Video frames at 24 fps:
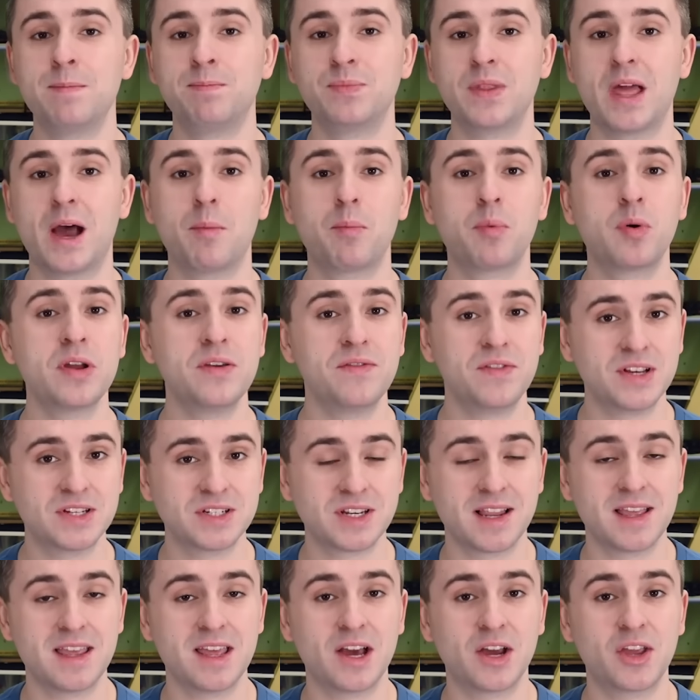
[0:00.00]
Now,
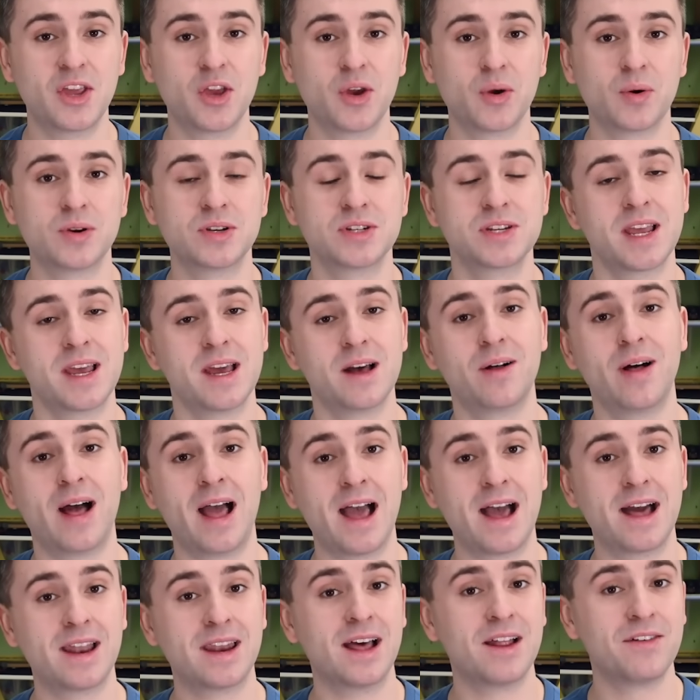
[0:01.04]
previously Accurascale
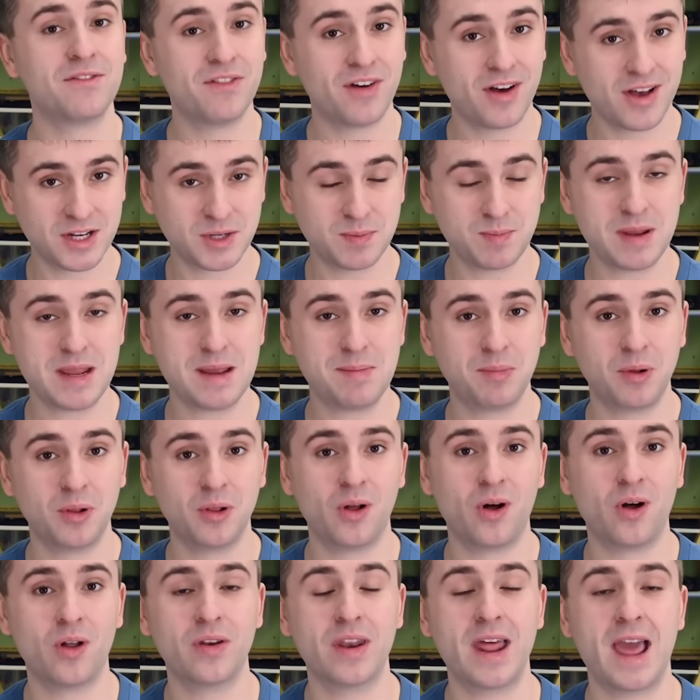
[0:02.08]
had advised
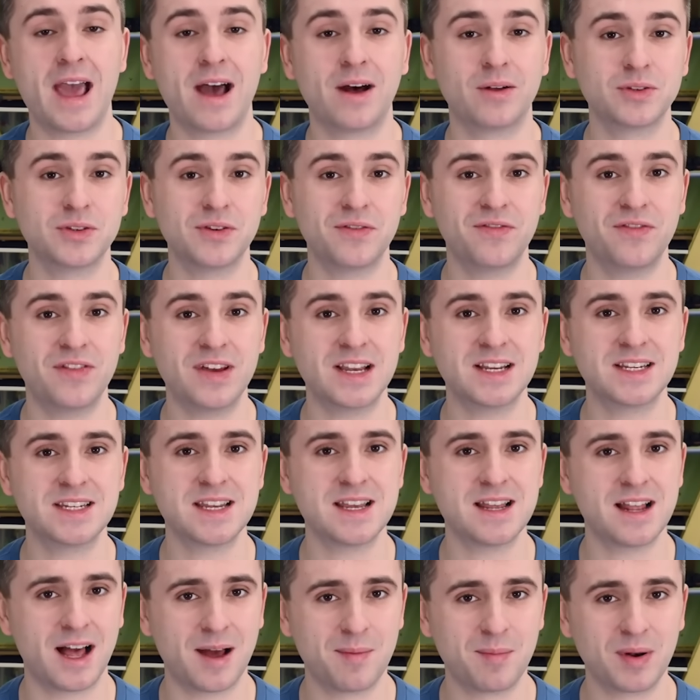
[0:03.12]
people on how to fix
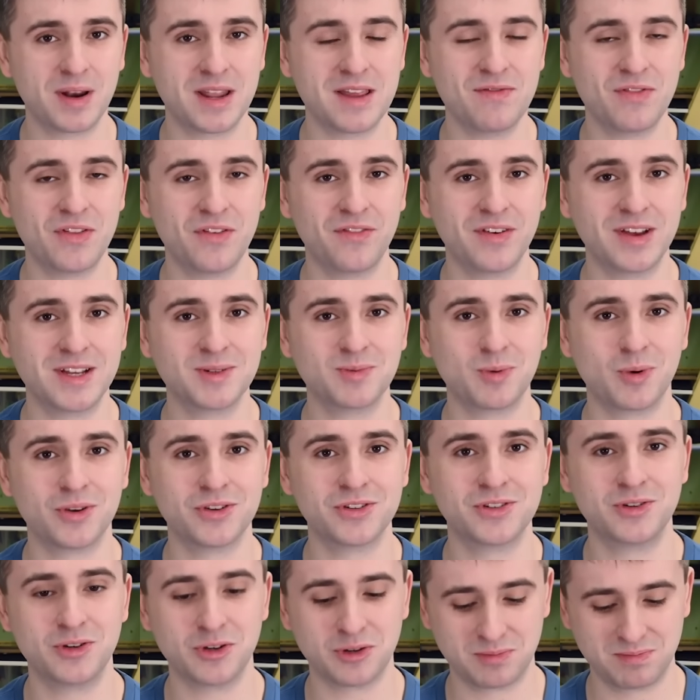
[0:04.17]
it. I believe the fix
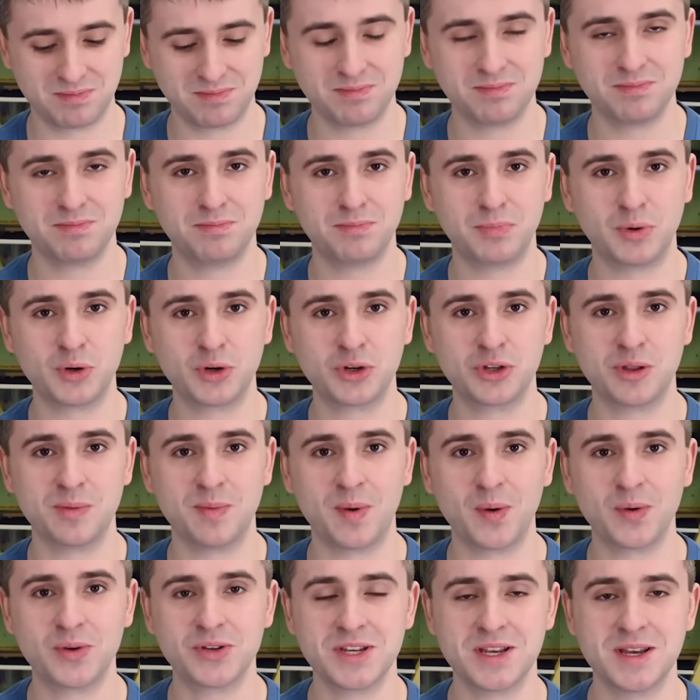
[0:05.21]
was just push the
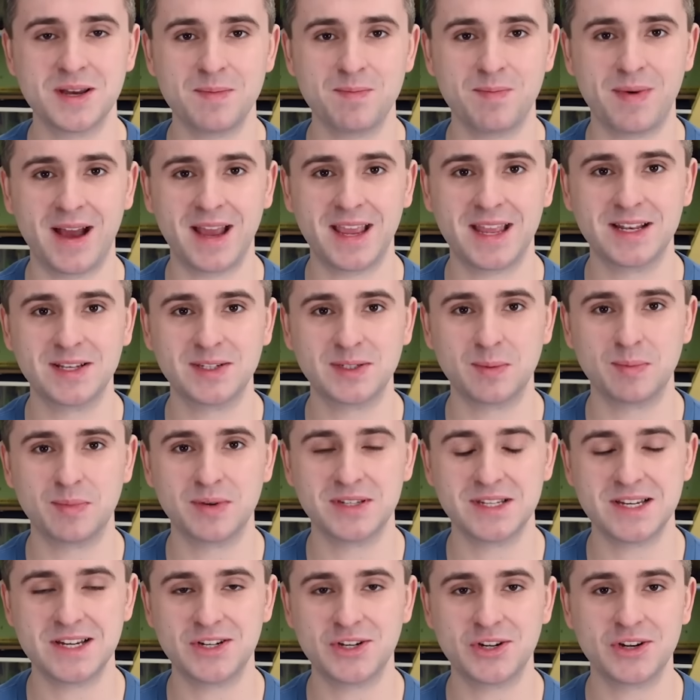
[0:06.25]
motor back into
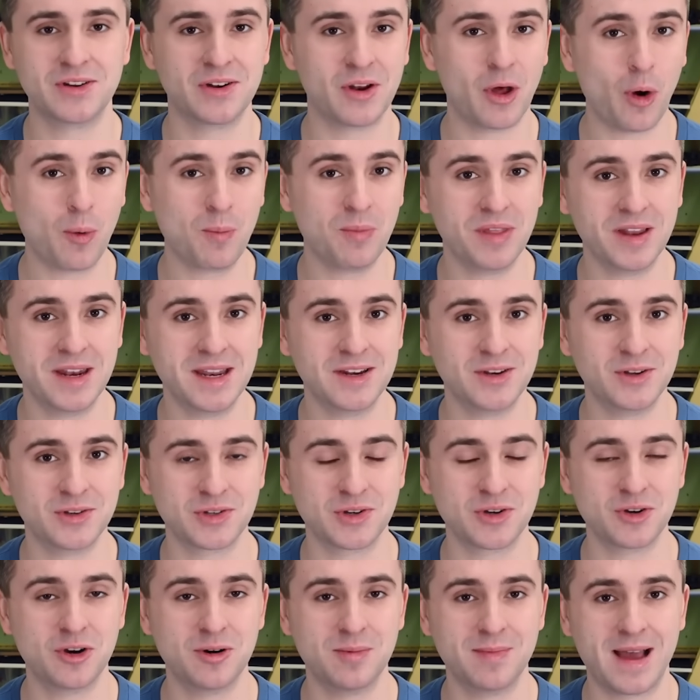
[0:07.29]
position and hope that it
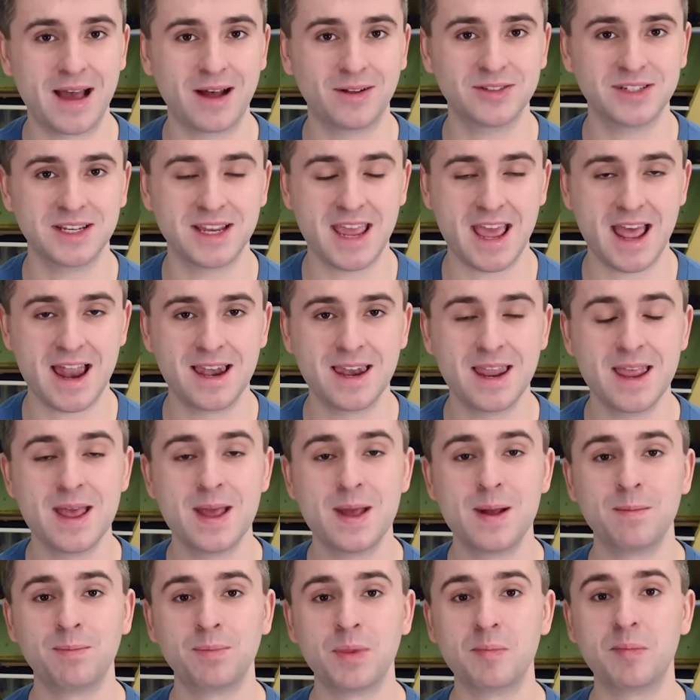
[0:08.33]
doesn't come out again.
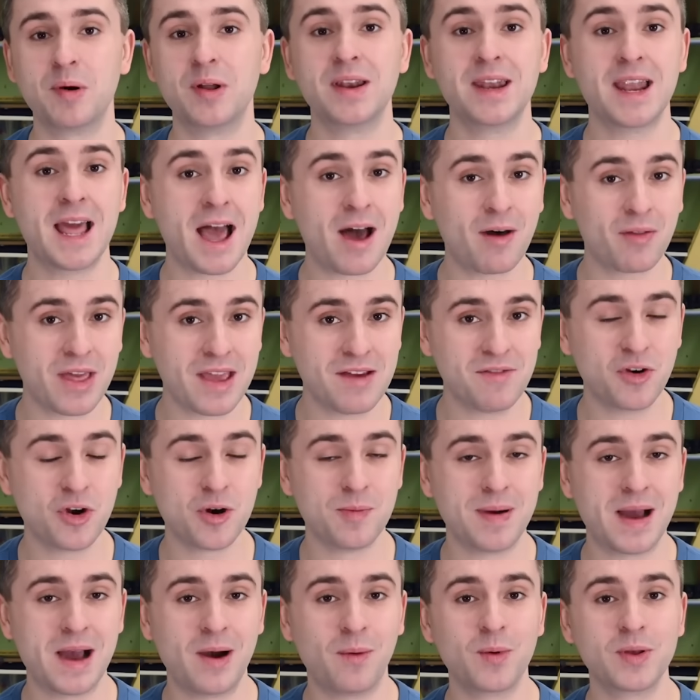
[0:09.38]
But now they've
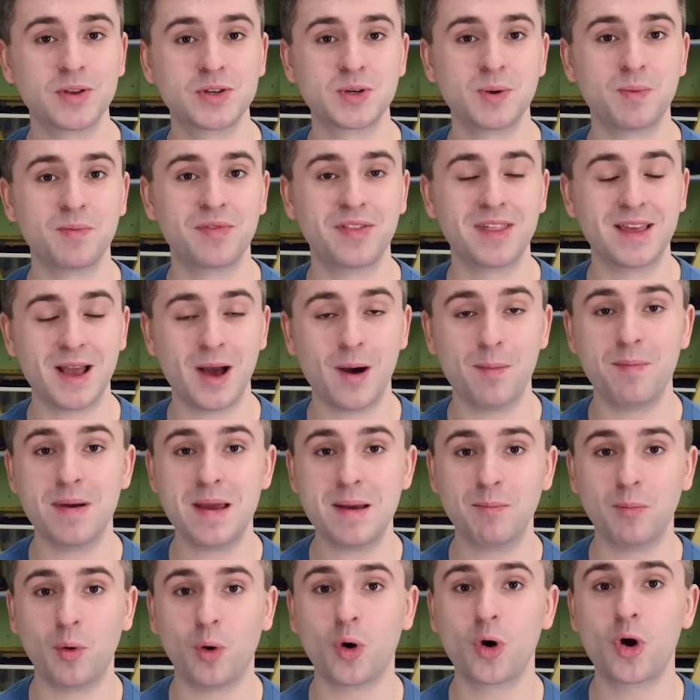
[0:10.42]
come out with something a
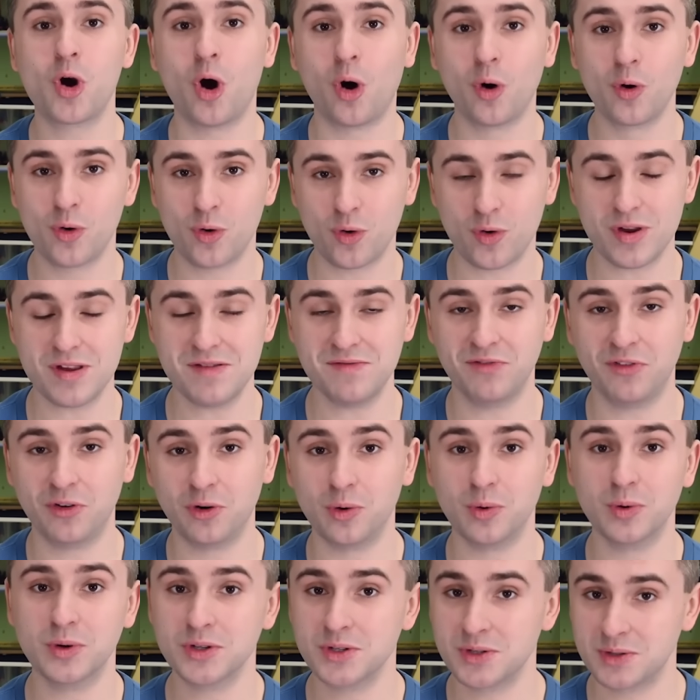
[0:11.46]
bit more concrete
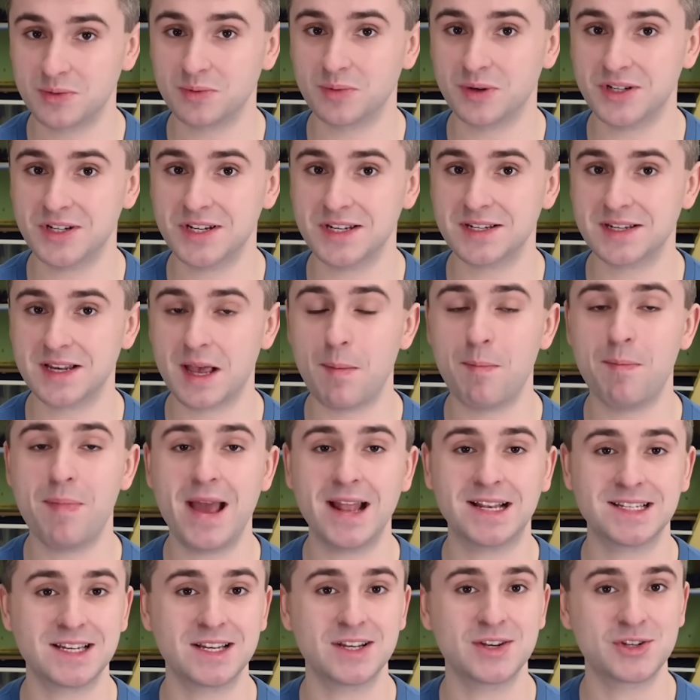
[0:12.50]
for us, which is a
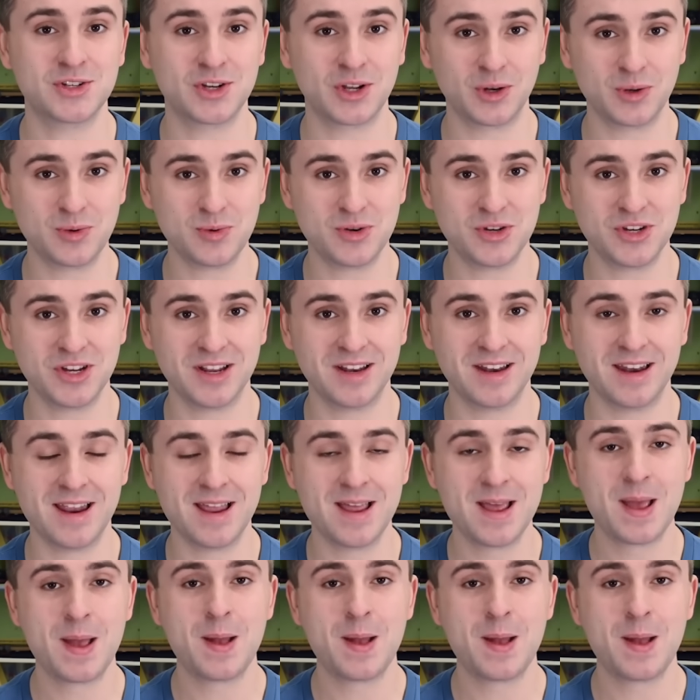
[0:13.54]
better solution.